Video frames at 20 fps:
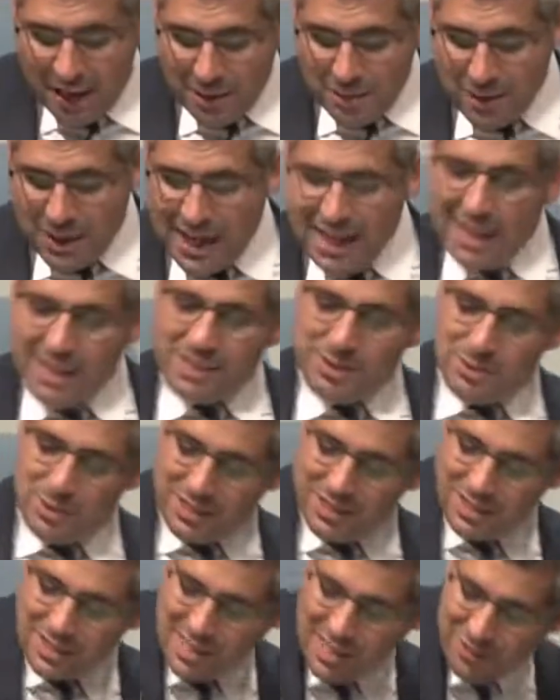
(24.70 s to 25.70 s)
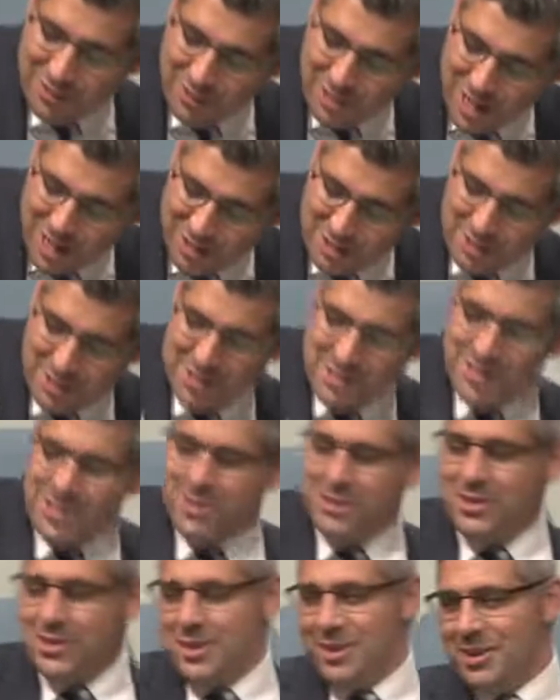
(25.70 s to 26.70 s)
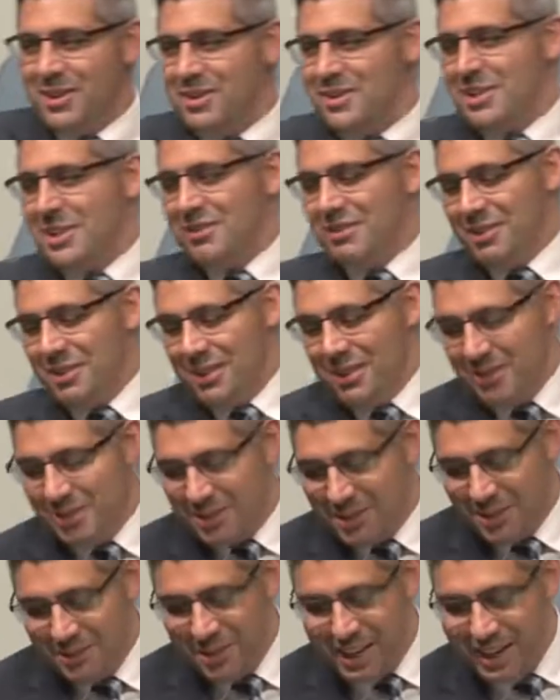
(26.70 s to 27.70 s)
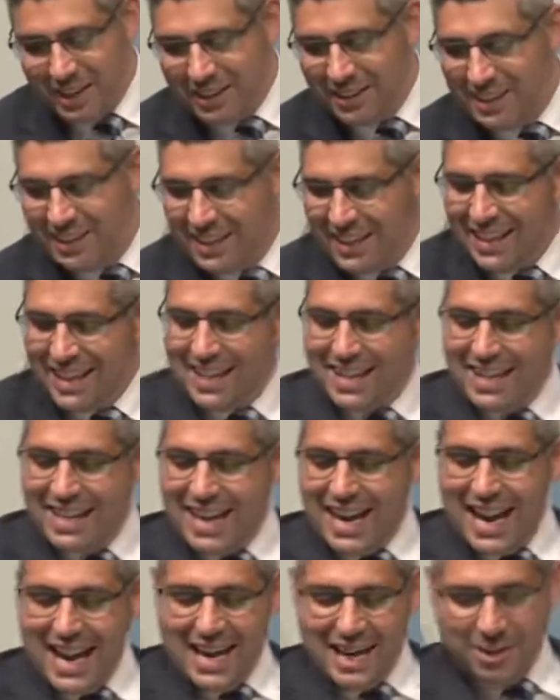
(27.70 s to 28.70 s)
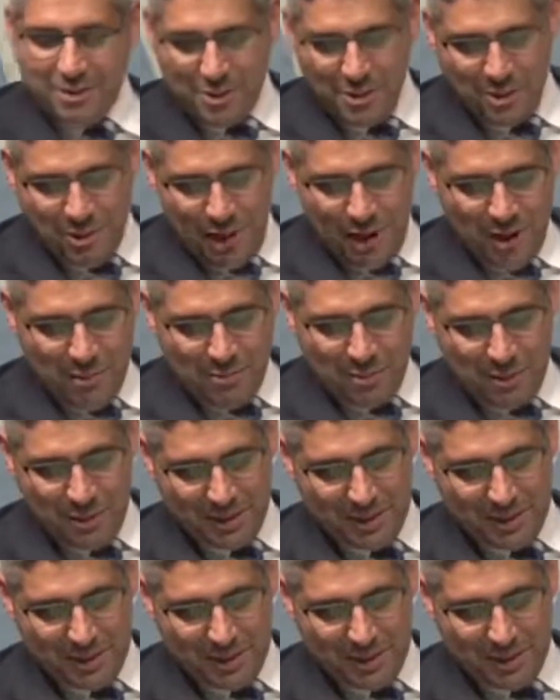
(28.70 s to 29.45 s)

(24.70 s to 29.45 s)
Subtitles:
me, hey, do you want to stay for lunch? I said, sure, I'll stay for lunch. Well, I grew up,